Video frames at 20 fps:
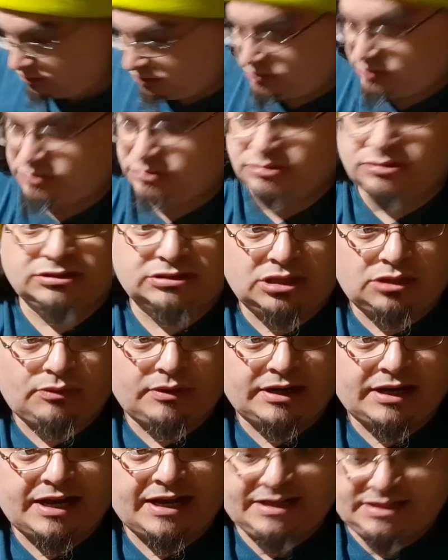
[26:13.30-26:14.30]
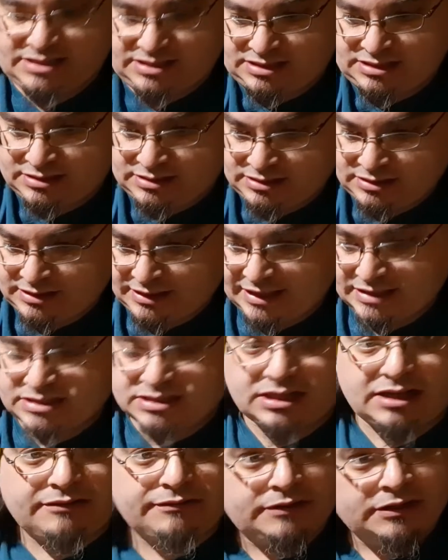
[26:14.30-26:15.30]
snow and ice that's
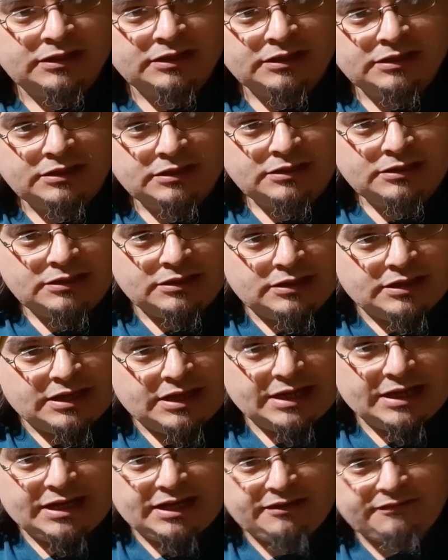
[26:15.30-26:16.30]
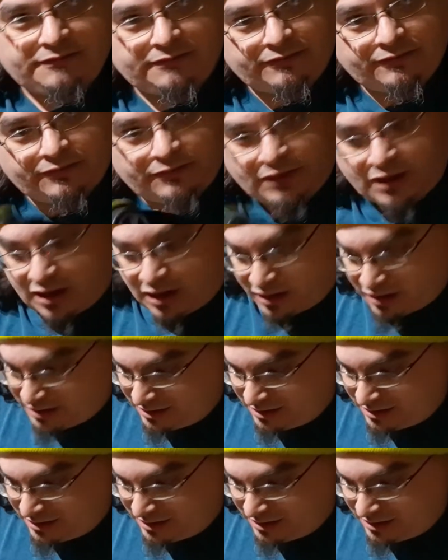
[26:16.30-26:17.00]
left. And if let's